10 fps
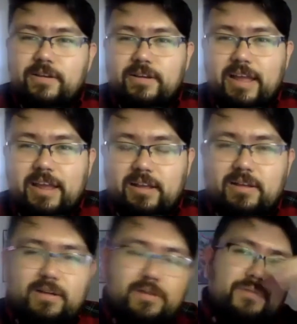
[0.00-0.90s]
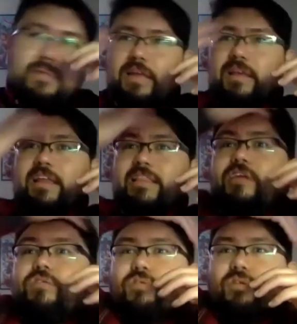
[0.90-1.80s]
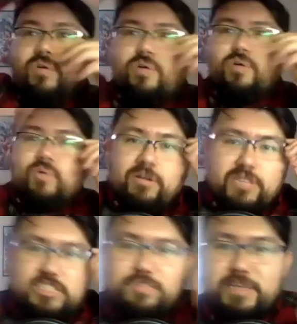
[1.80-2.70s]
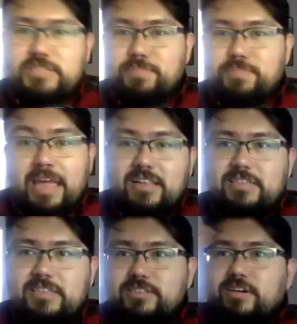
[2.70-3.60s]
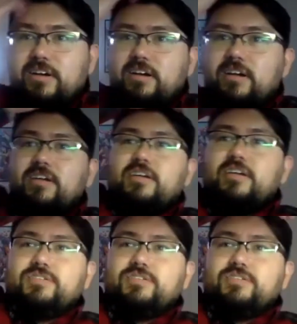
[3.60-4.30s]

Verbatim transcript: like um like Latino, you know, or why don't they speak Spanglish or do